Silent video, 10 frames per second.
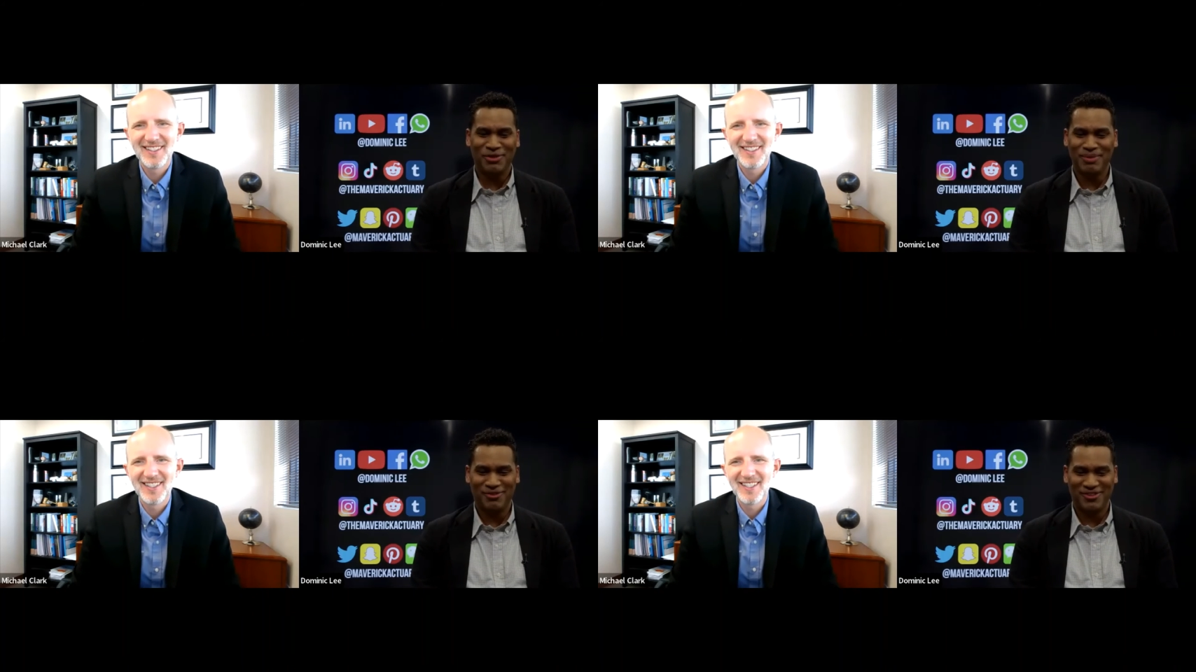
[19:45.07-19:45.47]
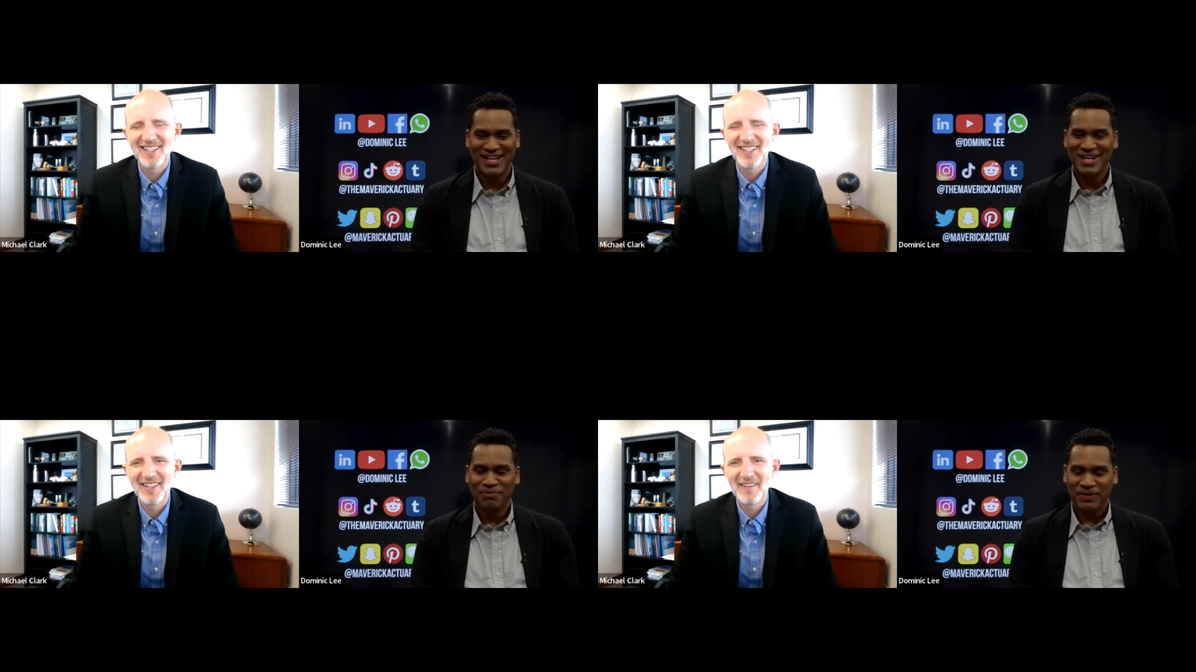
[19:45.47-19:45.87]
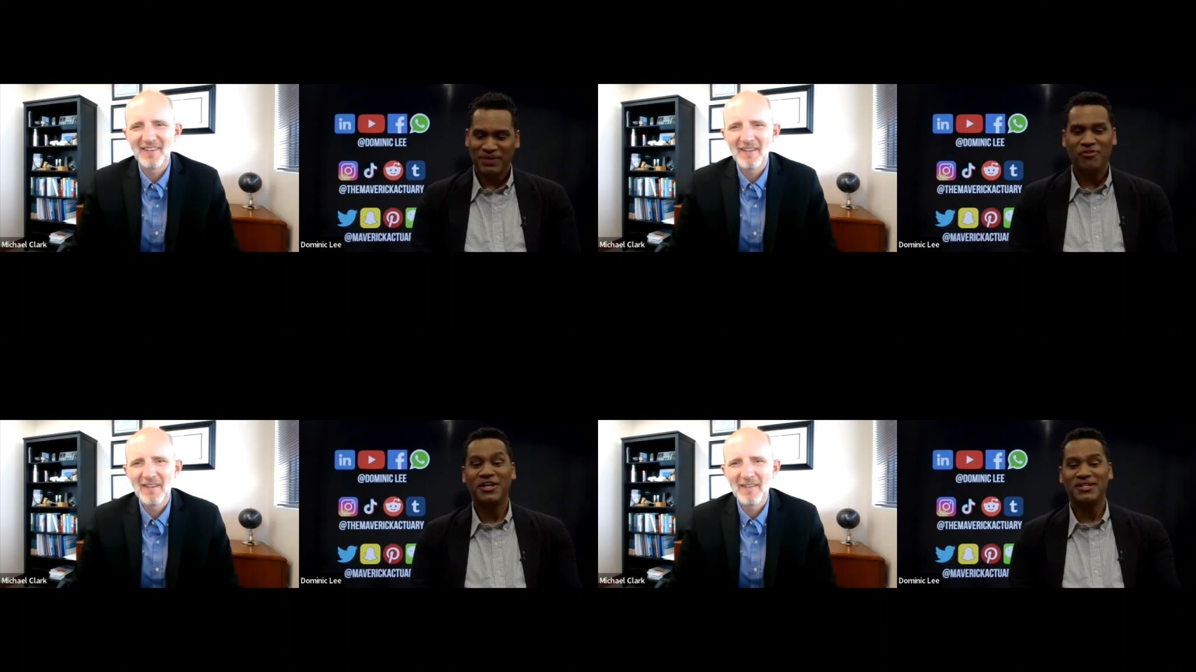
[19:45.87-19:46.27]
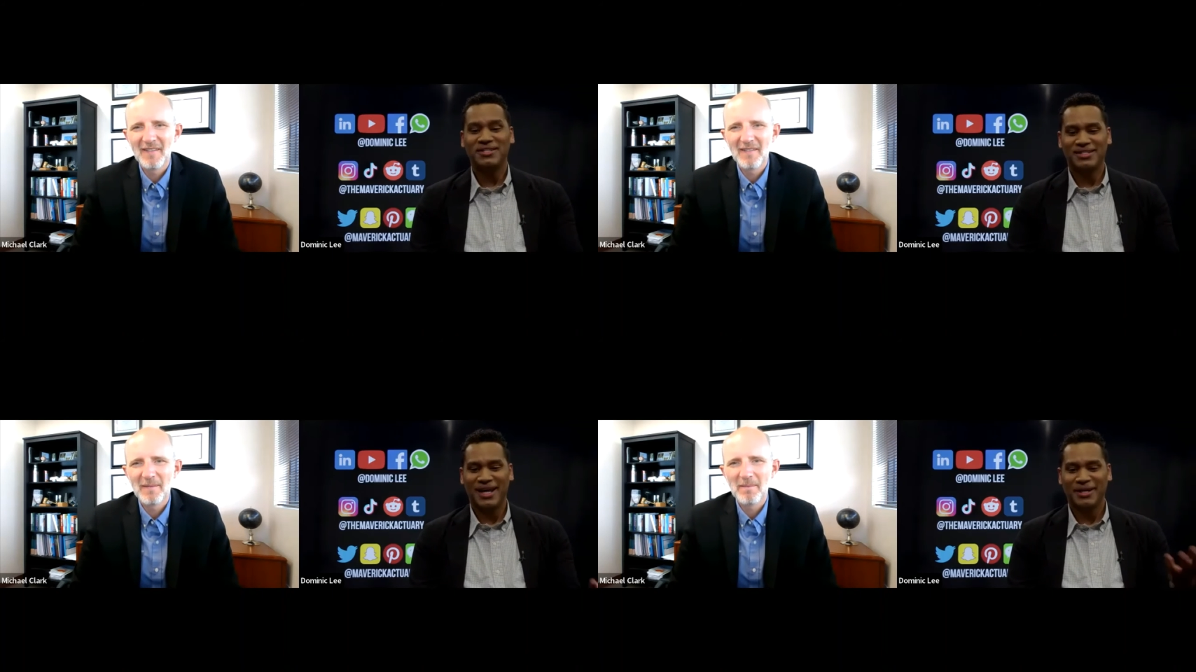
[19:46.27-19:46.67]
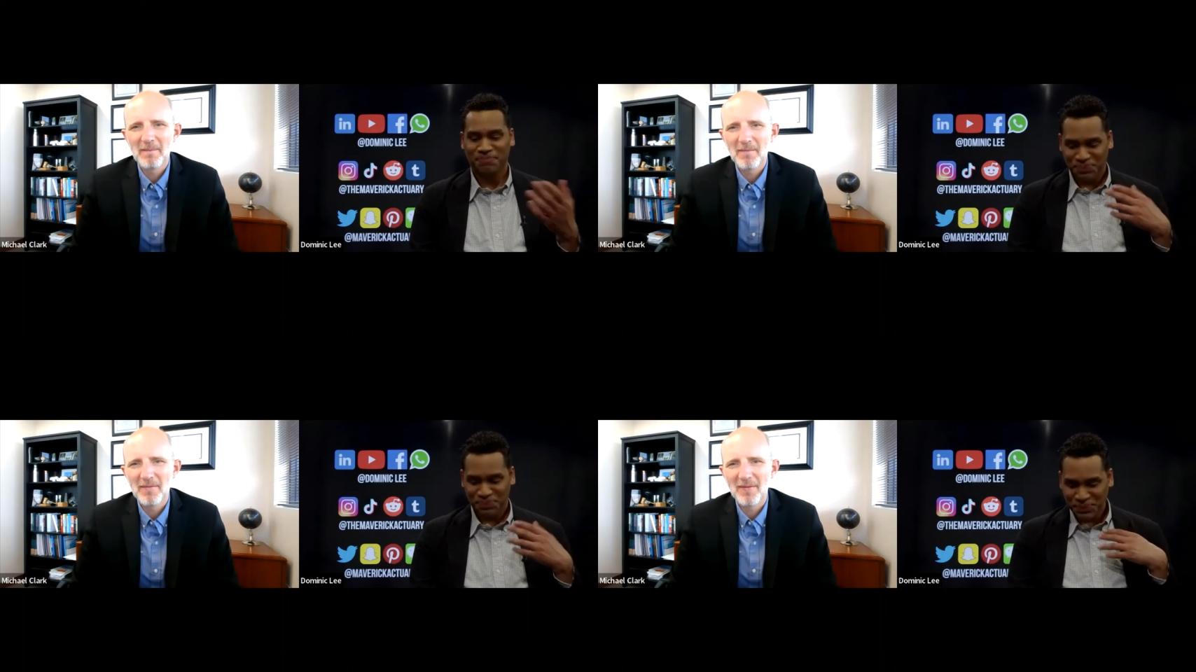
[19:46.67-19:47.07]
Speaker 1: you have to make, like for instance,
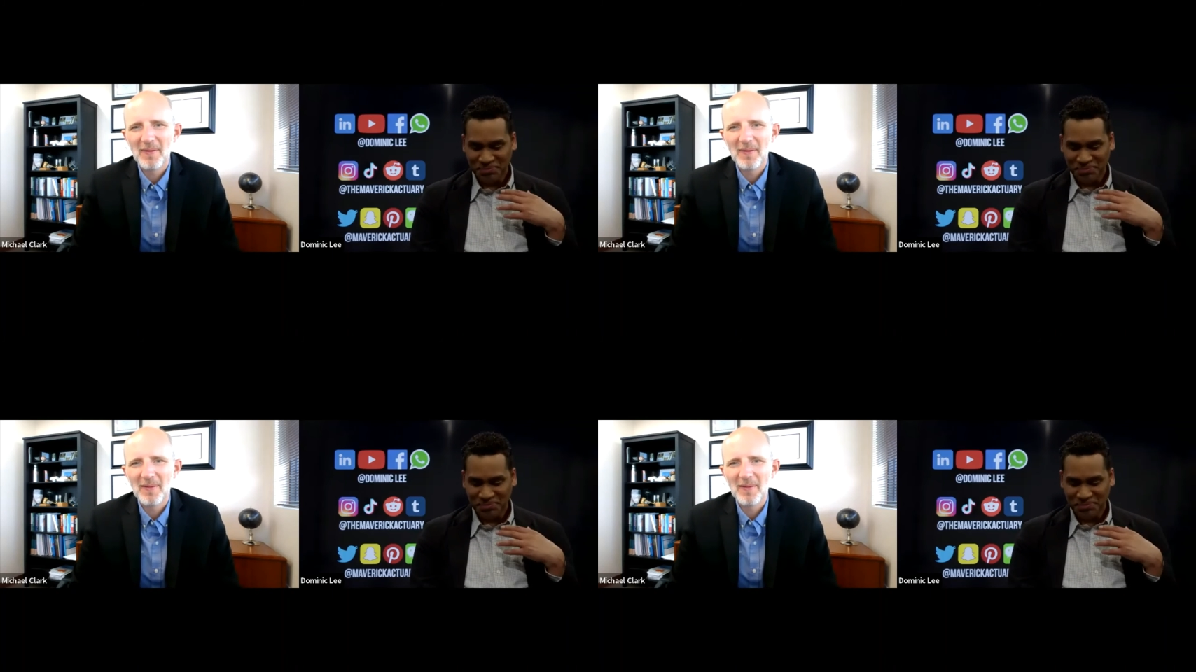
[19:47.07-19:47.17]
like